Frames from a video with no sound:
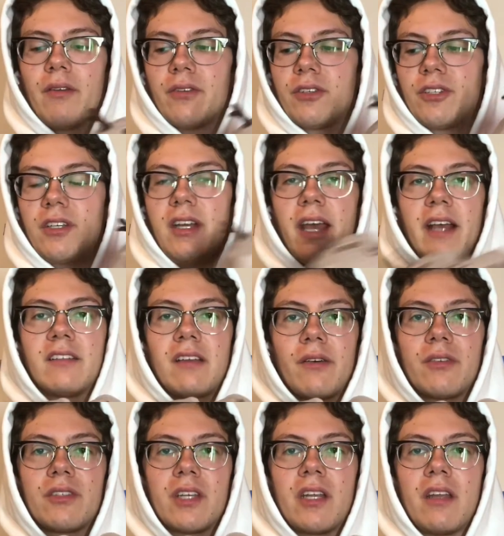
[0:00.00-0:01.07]
she hangs out with
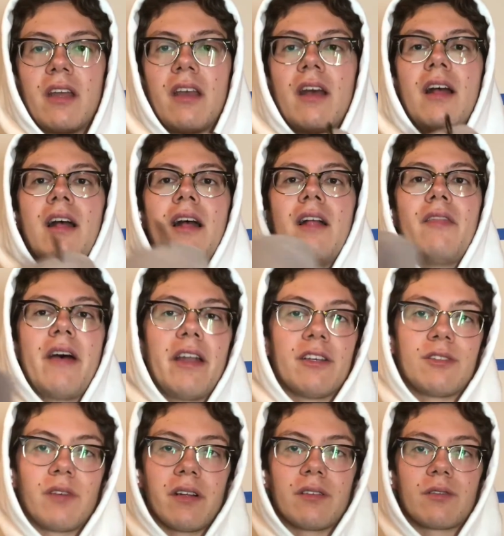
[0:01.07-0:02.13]
Sydney, that is
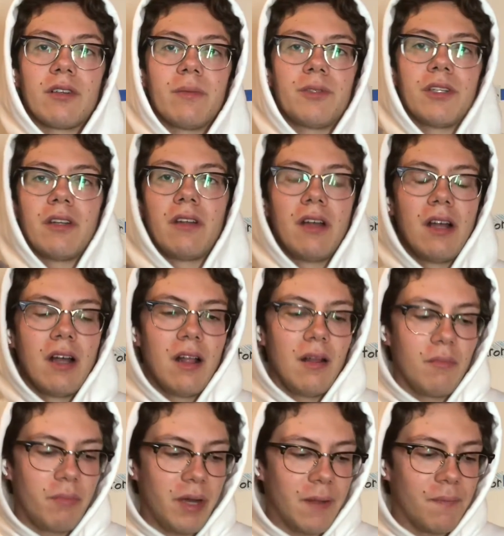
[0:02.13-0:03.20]
transcription.
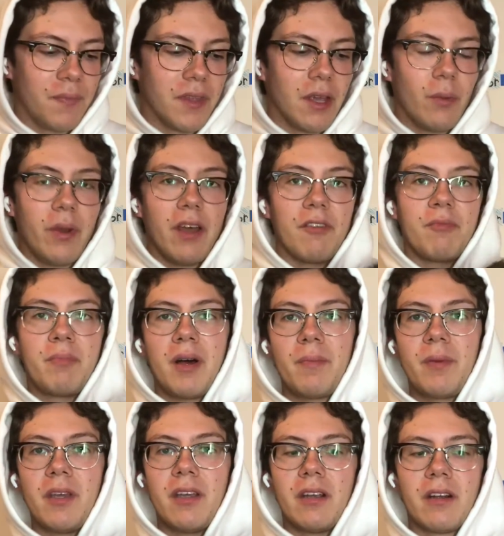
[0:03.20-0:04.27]
But we have Puppy
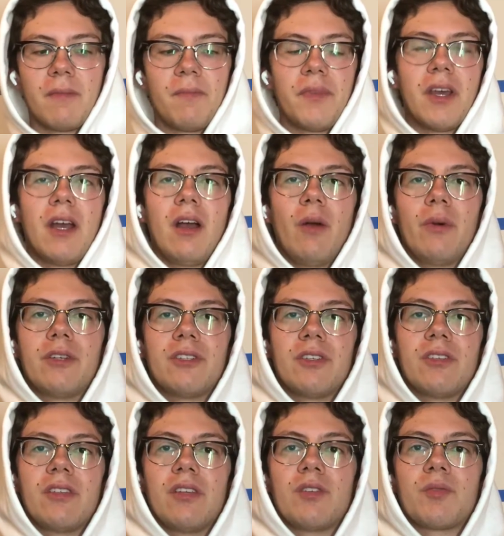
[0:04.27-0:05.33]
here, which is
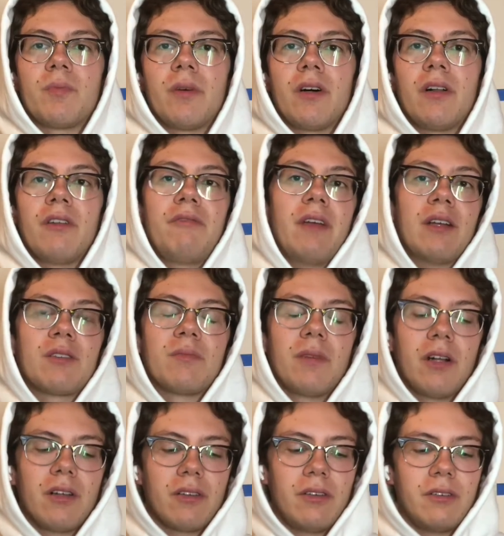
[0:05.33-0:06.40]
the small effector
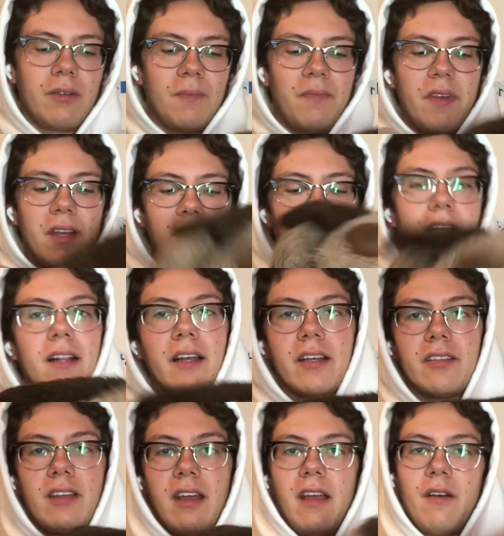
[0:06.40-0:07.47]
molecule, and he likes
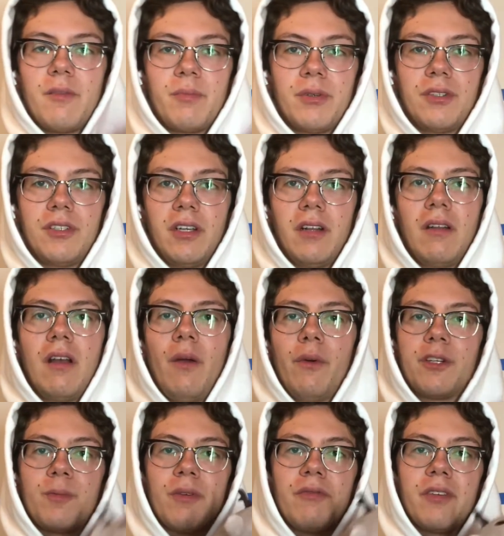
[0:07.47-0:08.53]
to hang out with Pusheen, which
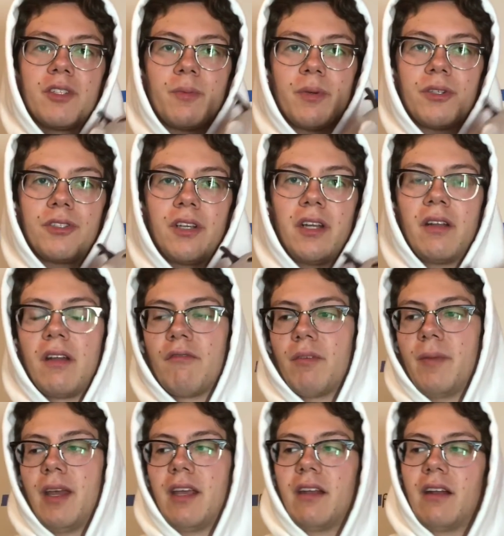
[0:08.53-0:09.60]
prevents Pusheen from
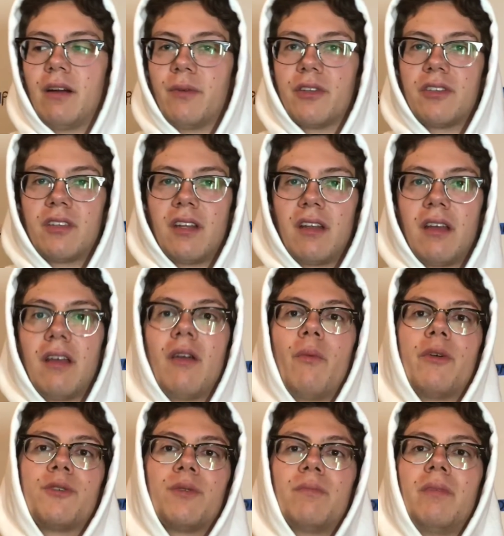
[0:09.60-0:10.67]
hanging out with Sydney,
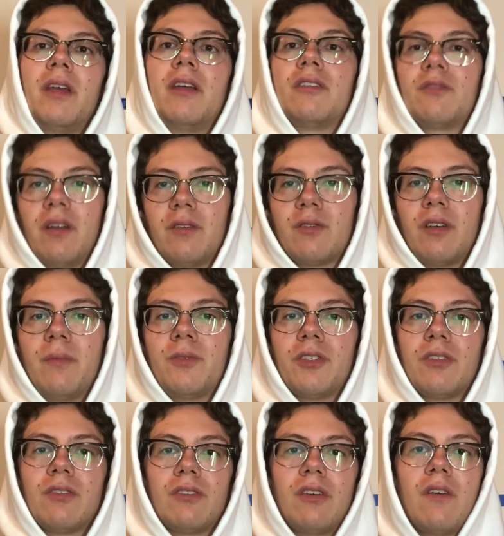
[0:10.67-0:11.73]
which would be transcription.
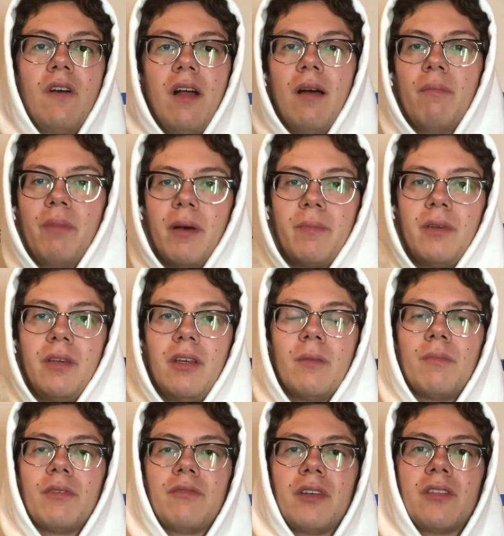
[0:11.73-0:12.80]
So Puppy
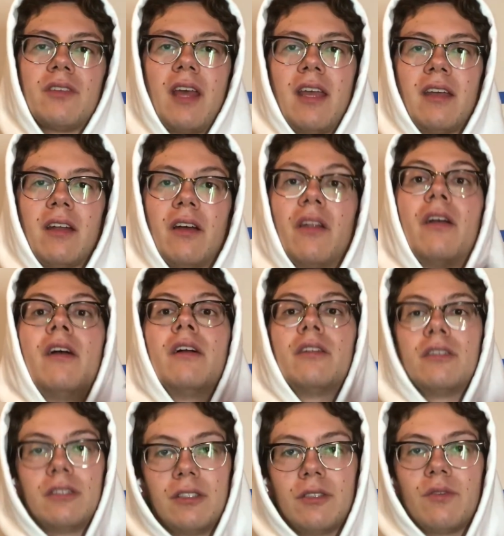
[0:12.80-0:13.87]
prevents hanging out,
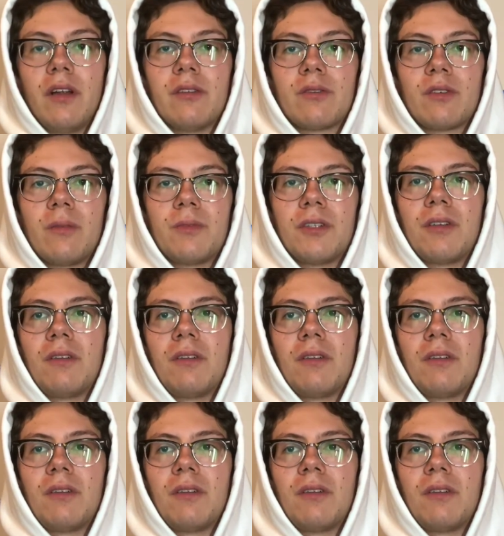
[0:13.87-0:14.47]
transcription.